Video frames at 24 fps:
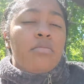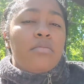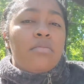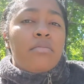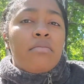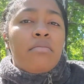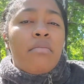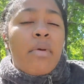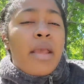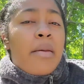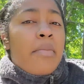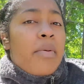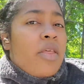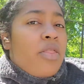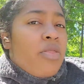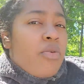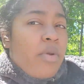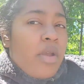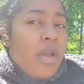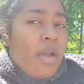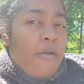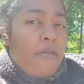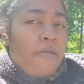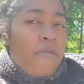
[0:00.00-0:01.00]
maybe
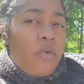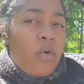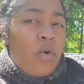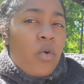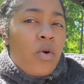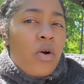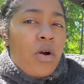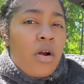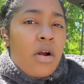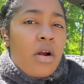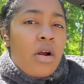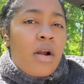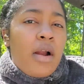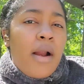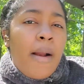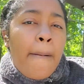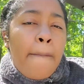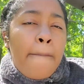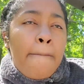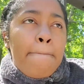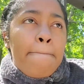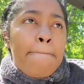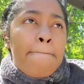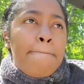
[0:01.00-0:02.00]
3 or 4
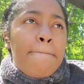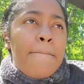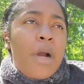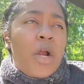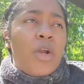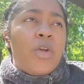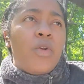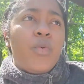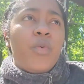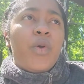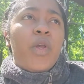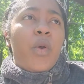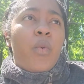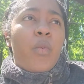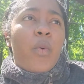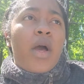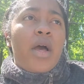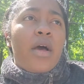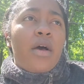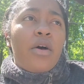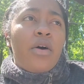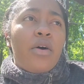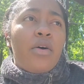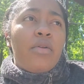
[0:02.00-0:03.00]
are doing
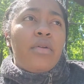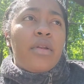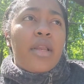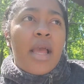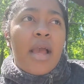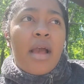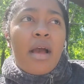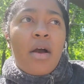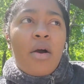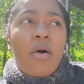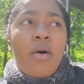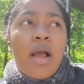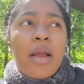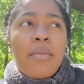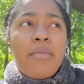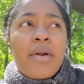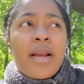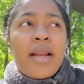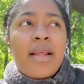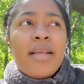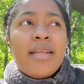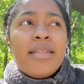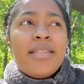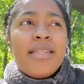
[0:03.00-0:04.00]
well. Now I'm
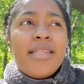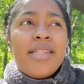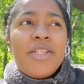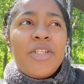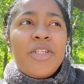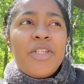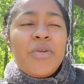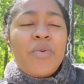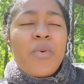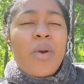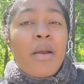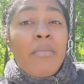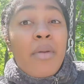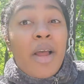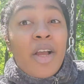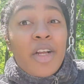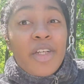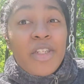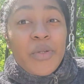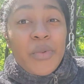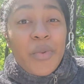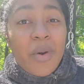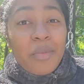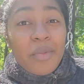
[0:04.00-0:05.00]
running into the issue where I'm
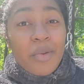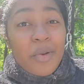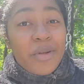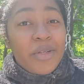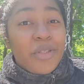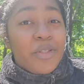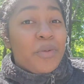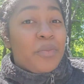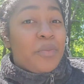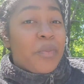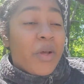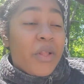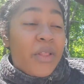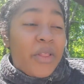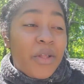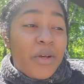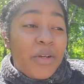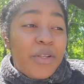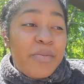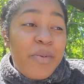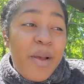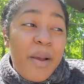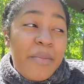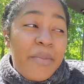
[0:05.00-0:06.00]
not sure where I'm going to put
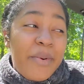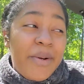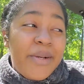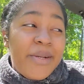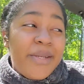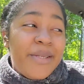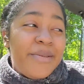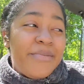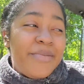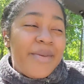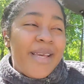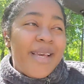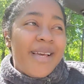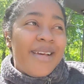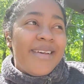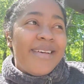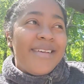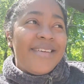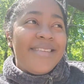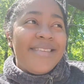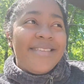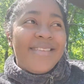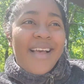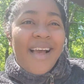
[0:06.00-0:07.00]
those peppers
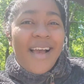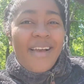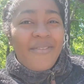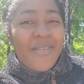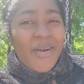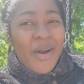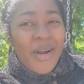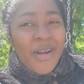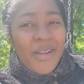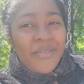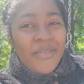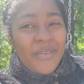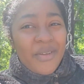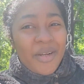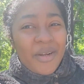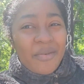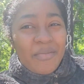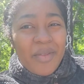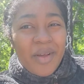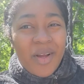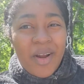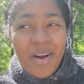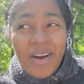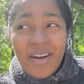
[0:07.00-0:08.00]
because I've already filled
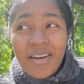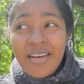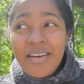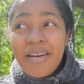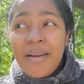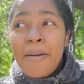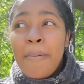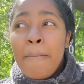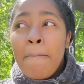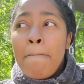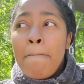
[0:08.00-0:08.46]
up the garden.